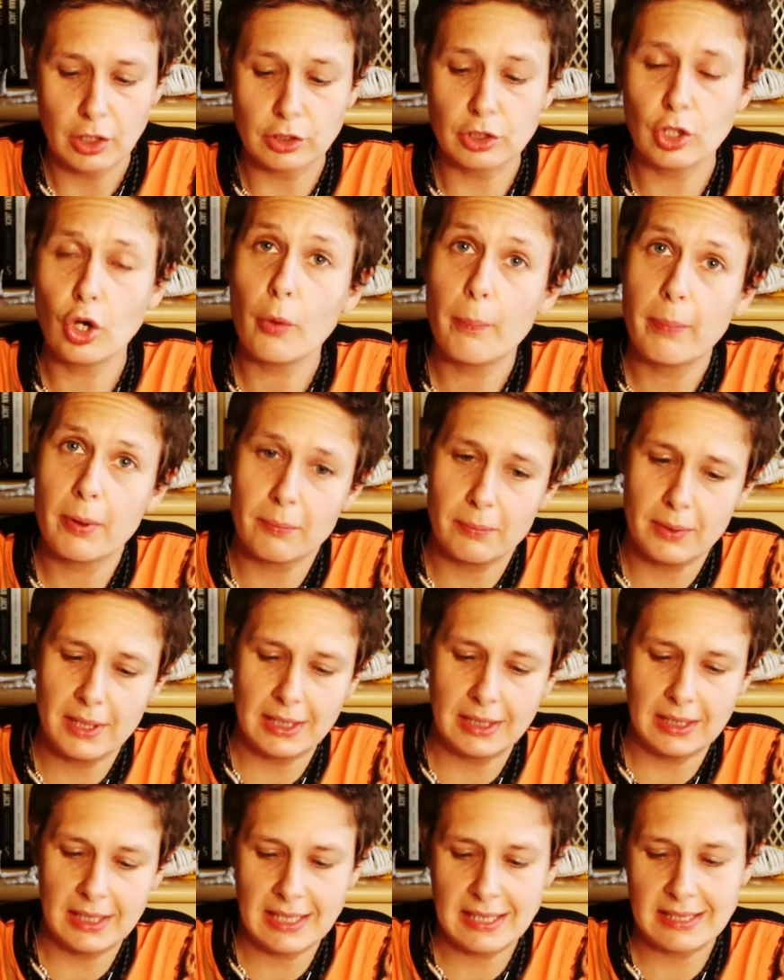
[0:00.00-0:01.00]

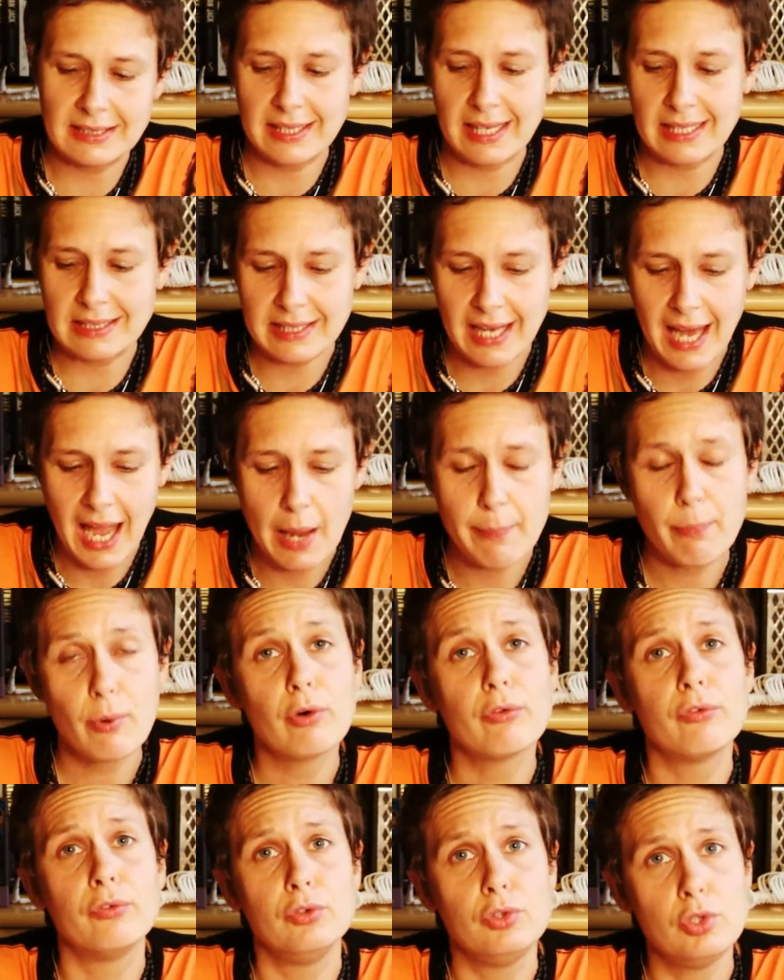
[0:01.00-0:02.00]
Dopamine is a type
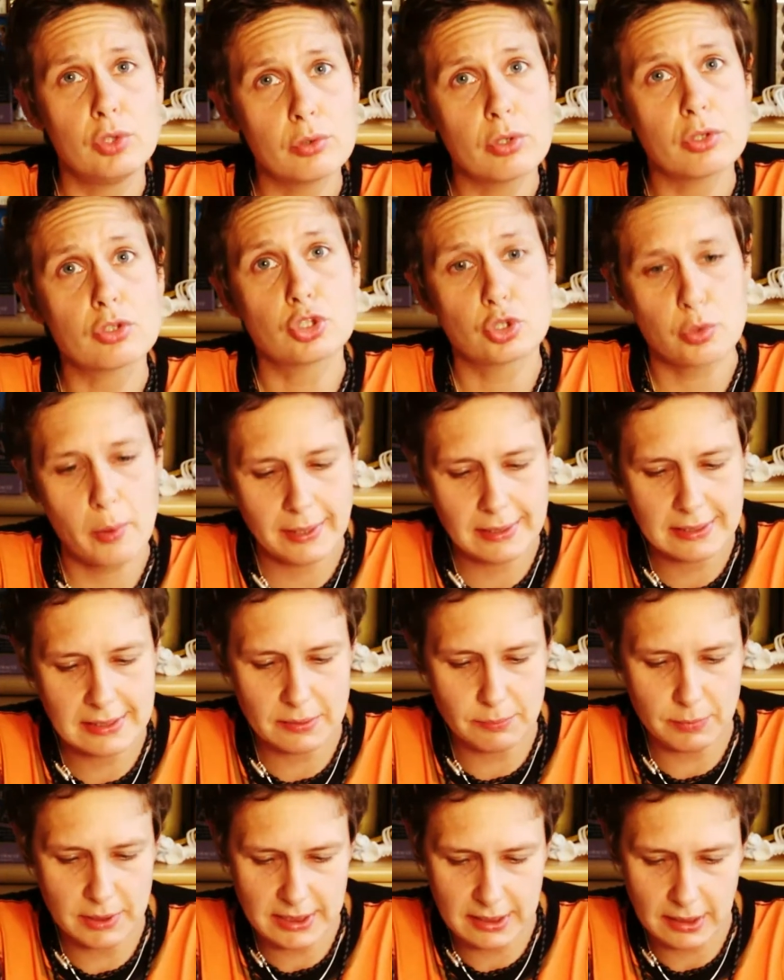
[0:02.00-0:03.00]
of
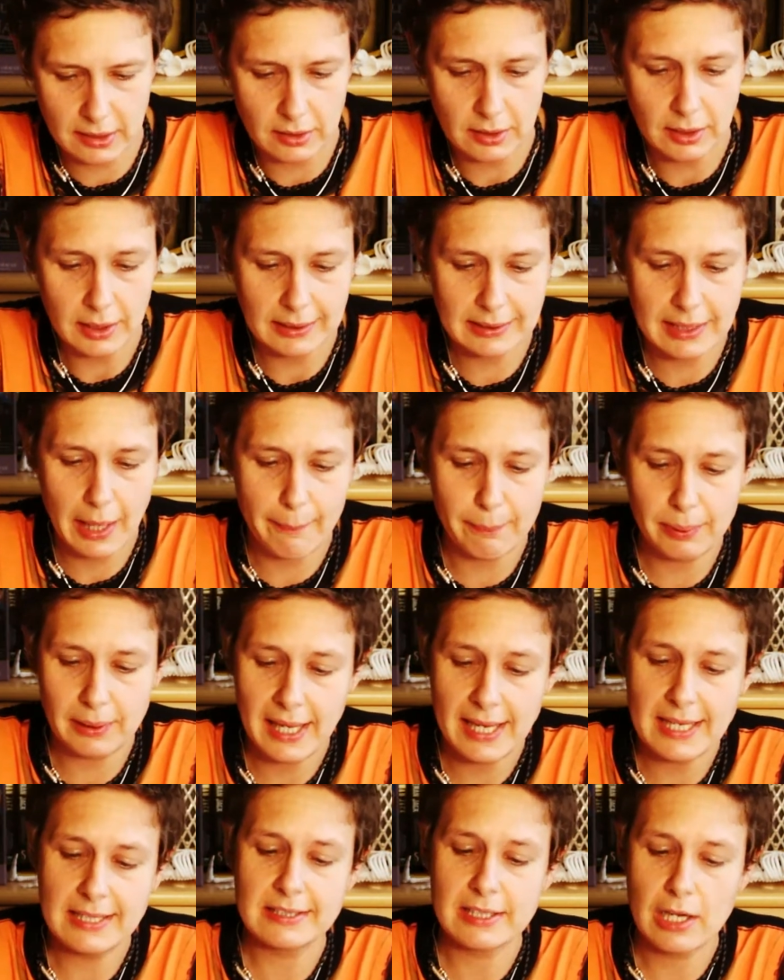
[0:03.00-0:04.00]
neurotransmitter that
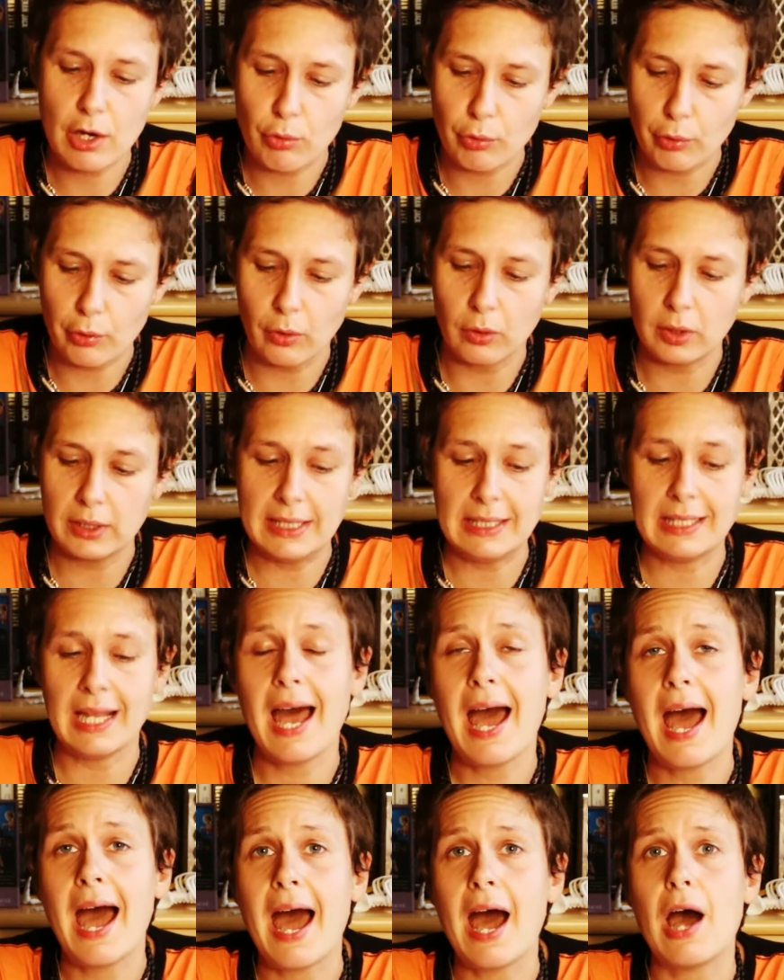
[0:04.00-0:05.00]
plays a role in
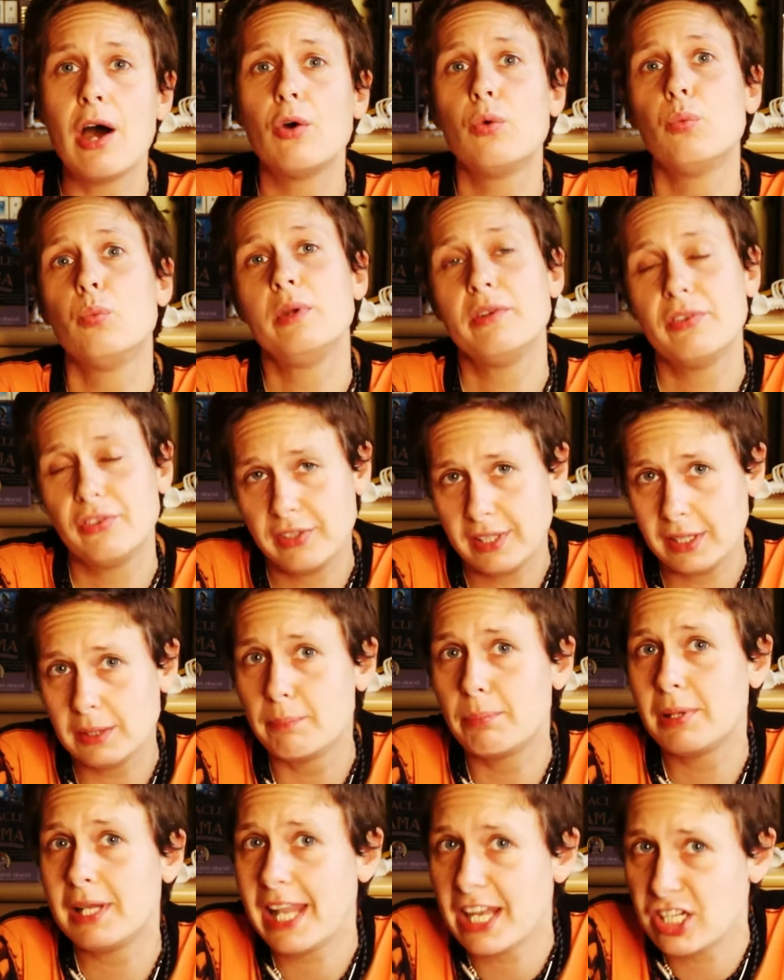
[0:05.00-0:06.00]
how we
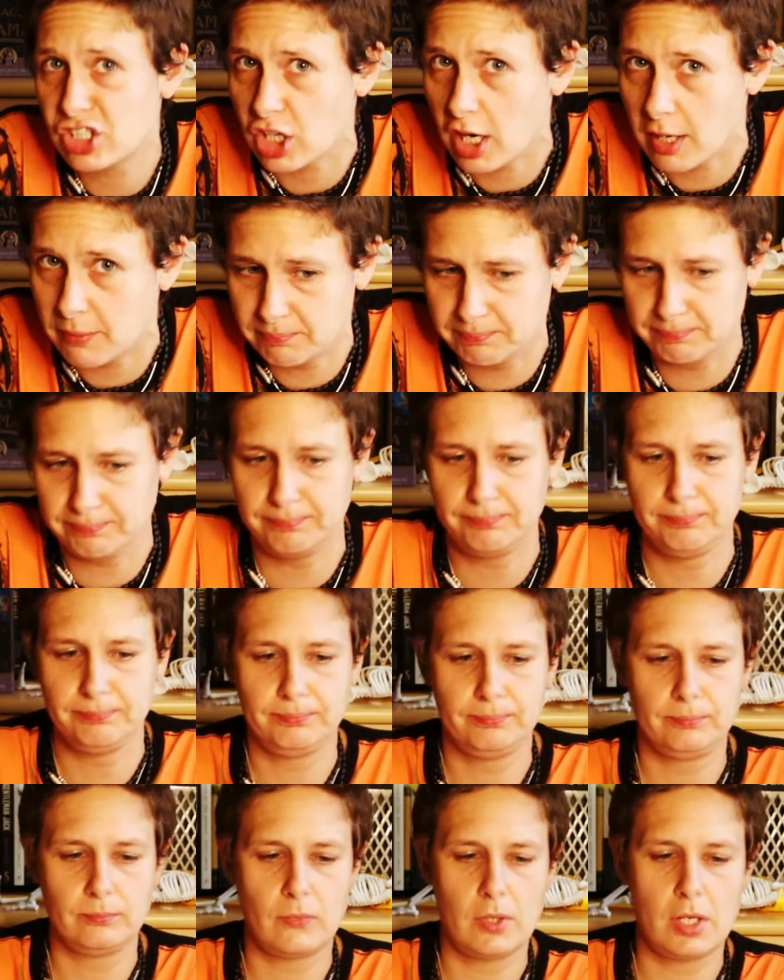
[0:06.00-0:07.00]
feel pleasure.
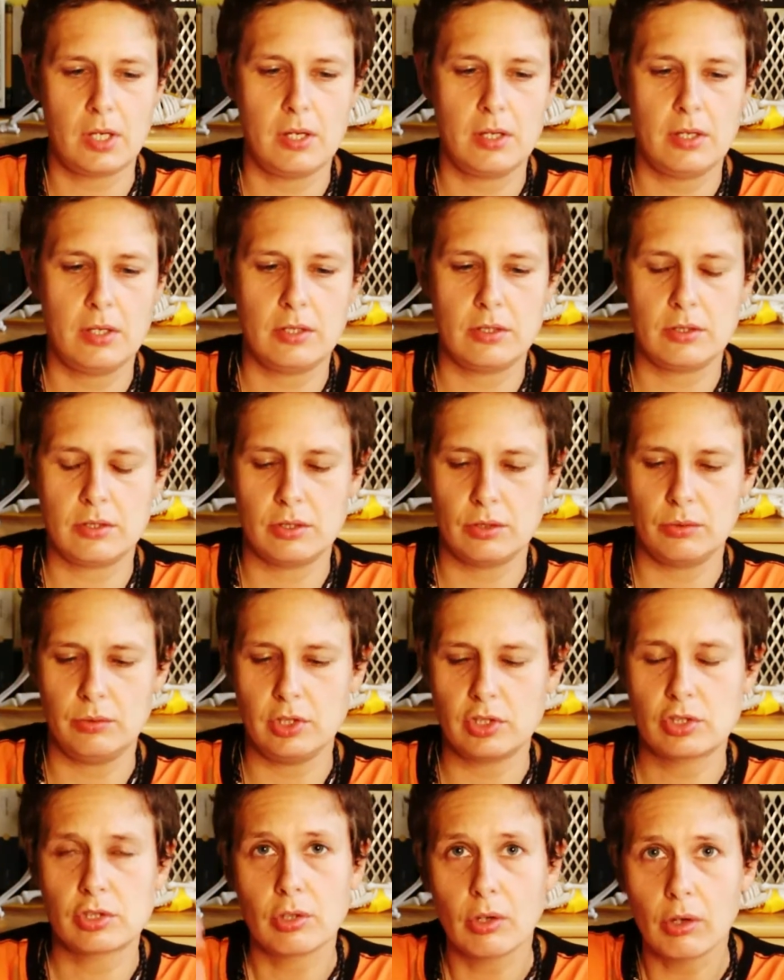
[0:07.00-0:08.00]
So
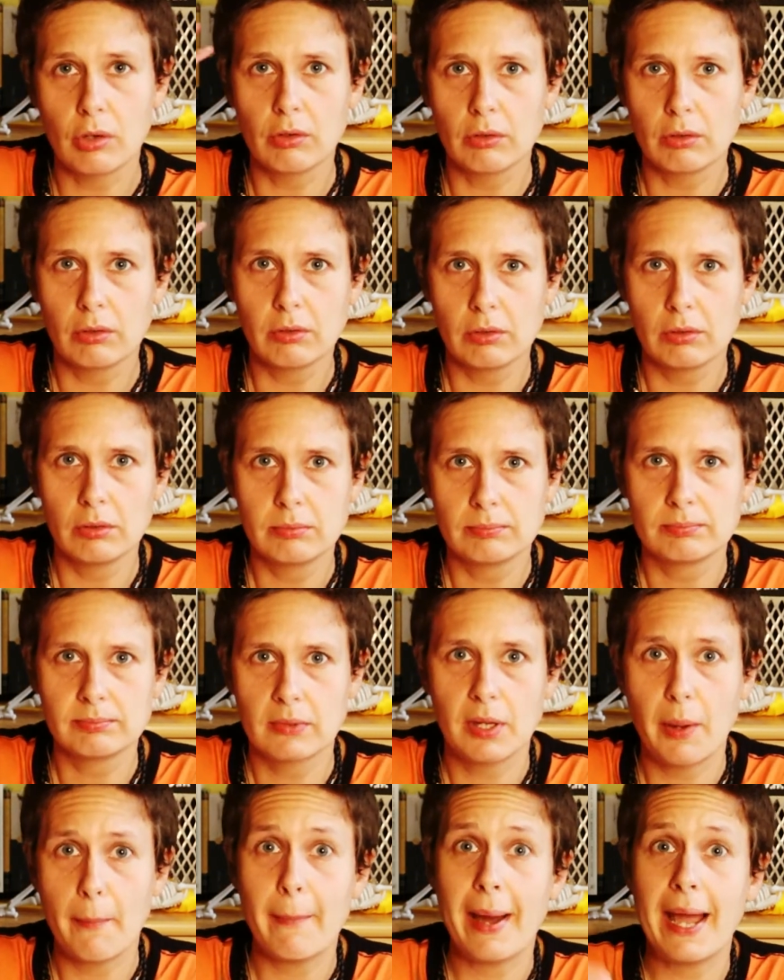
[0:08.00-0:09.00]
it's all
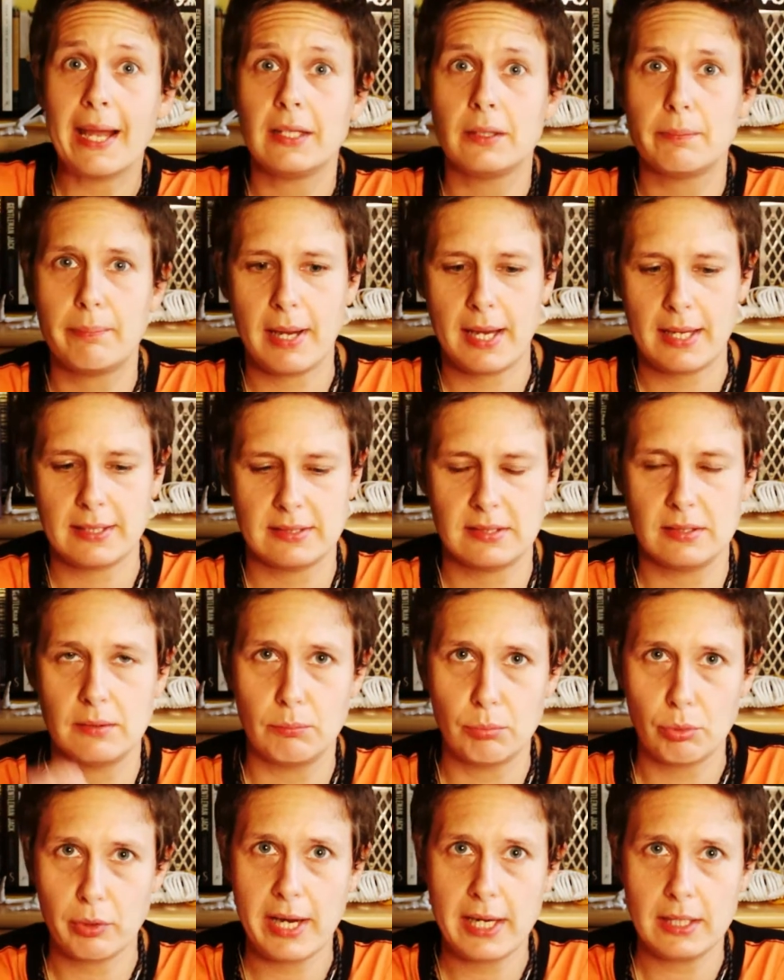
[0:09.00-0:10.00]
mind bath,
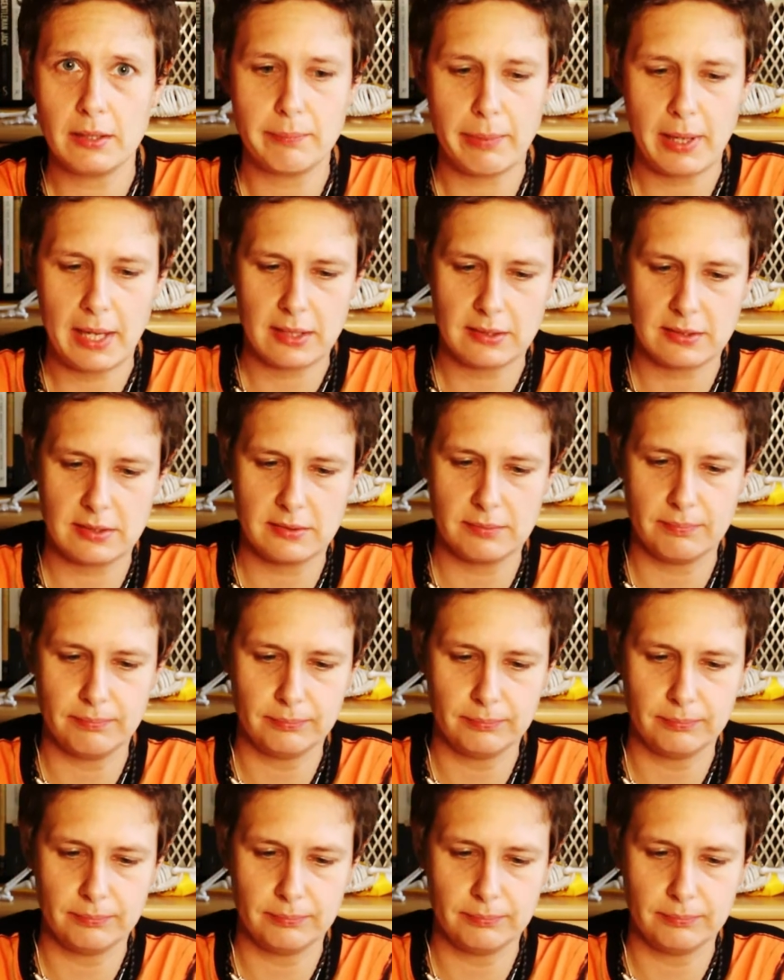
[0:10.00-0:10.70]
brain bath.